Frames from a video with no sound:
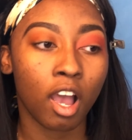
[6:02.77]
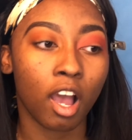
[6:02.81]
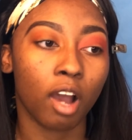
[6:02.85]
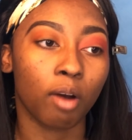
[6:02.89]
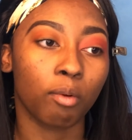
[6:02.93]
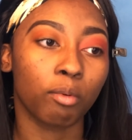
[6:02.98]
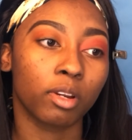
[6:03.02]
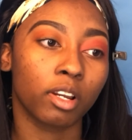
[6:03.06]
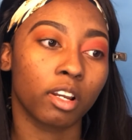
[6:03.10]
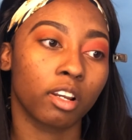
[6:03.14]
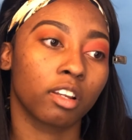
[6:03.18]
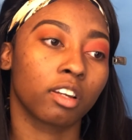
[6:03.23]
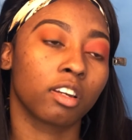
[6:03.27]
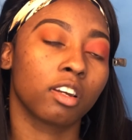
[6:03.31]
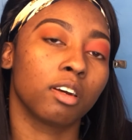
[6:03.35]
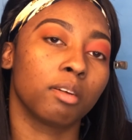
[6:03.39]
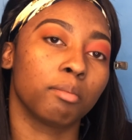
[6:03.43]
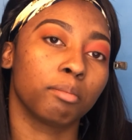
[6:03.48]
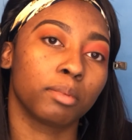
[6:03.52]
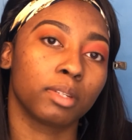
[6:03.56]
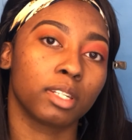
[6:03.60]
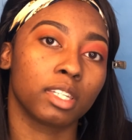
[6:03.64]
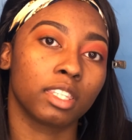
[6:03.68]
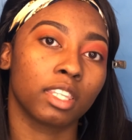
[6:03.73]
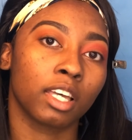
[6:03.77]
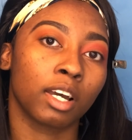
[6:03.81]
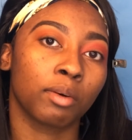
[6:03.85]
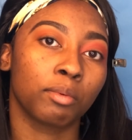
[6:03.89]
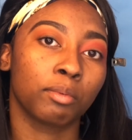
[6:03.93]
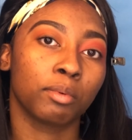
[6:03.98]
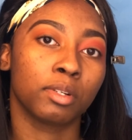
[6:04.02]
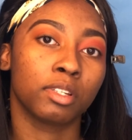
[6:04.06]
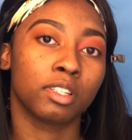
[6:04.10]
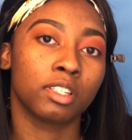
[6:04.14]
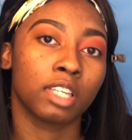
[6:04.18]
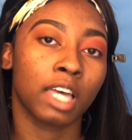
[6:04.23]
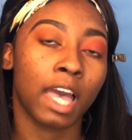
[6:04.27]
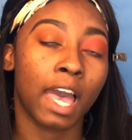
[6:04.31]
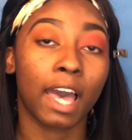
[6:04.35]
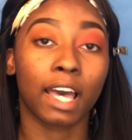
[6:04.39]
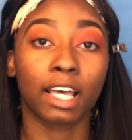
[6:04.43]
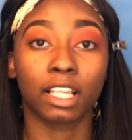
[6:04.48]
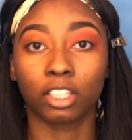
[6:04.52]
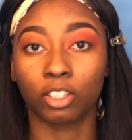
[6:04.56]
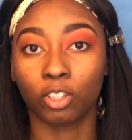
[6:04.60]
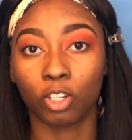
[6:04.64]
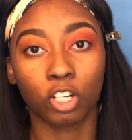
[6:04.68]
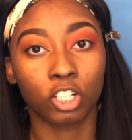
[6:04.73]
I wanted a company that would
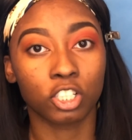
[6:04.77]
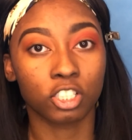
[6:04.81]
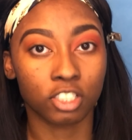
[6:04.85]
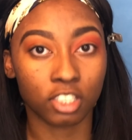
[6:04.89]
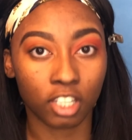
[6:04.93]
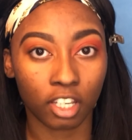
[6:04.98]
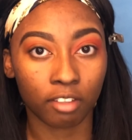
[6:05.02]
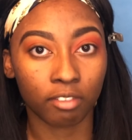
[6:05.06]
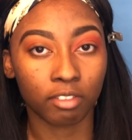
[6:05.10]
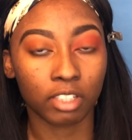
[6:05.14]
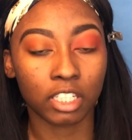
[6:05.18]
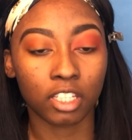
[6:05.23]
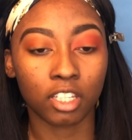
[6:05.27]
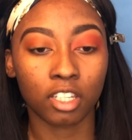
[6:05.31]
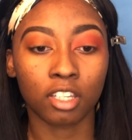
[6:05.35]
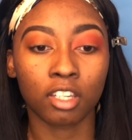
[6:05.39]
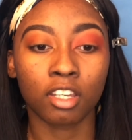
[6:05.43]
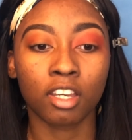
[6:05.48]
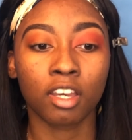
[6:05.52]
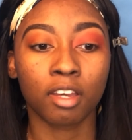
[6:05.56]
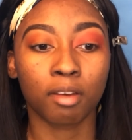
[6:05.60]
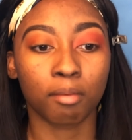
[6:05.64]
had longevity,